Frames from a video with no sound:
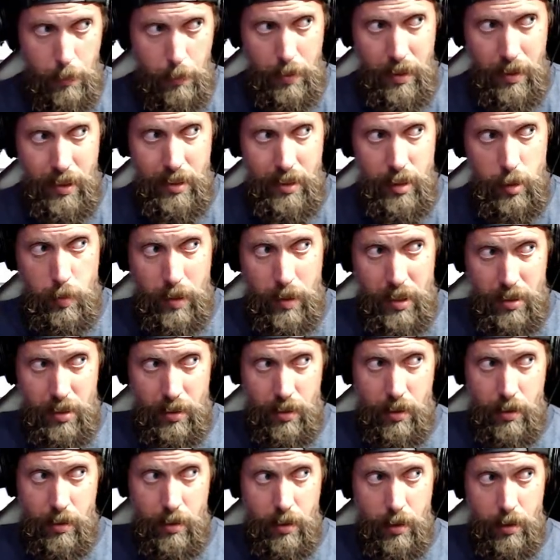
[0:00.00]
a piece,
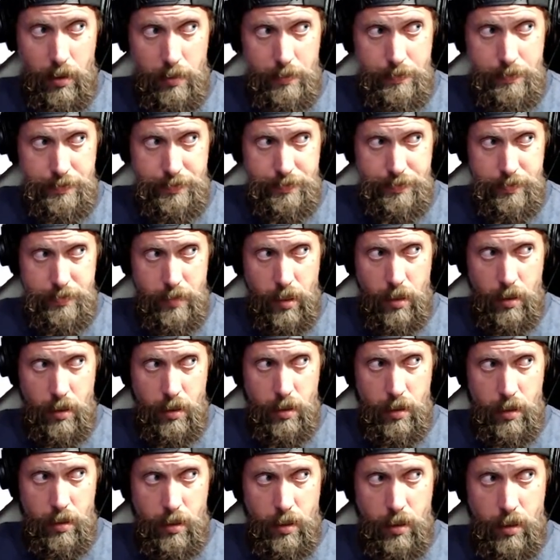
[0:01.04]
especially her.
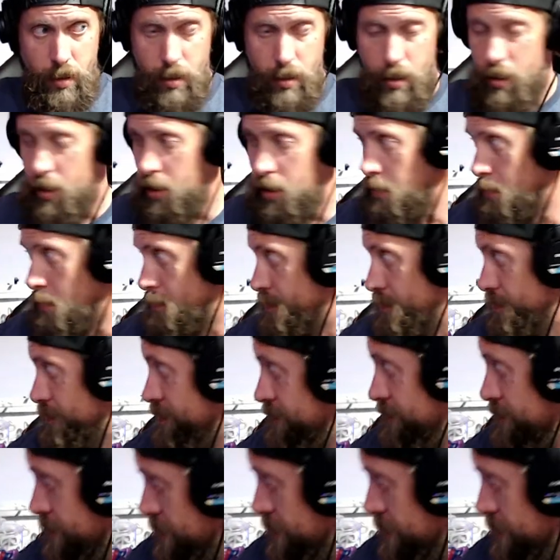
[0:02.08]
Um